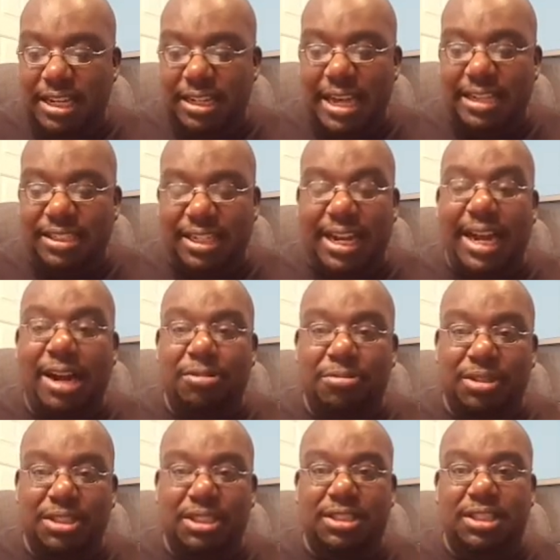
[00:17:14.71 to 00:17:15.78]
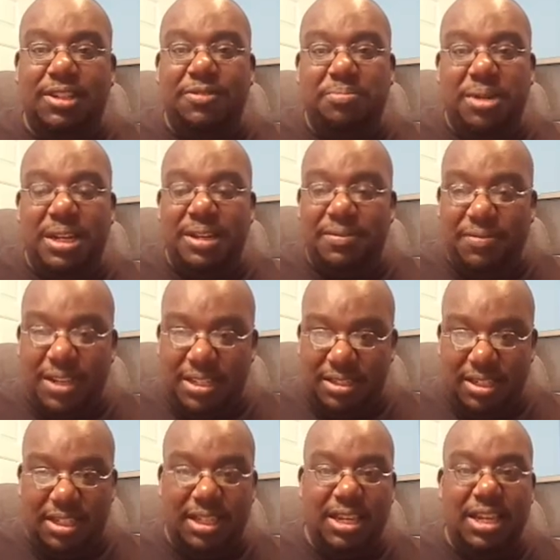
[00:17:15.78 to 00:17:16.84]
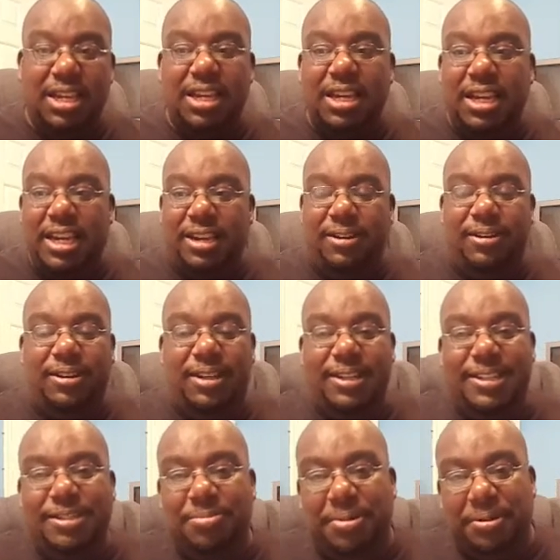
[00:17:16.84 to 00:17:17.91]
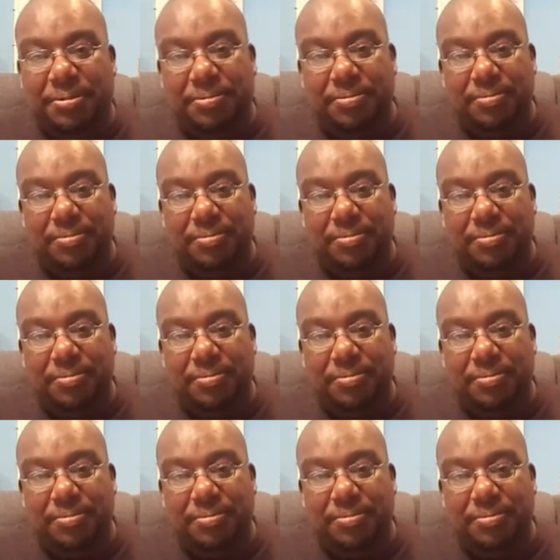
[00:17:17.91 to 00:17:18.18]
in that child what she should have been investing in her husband.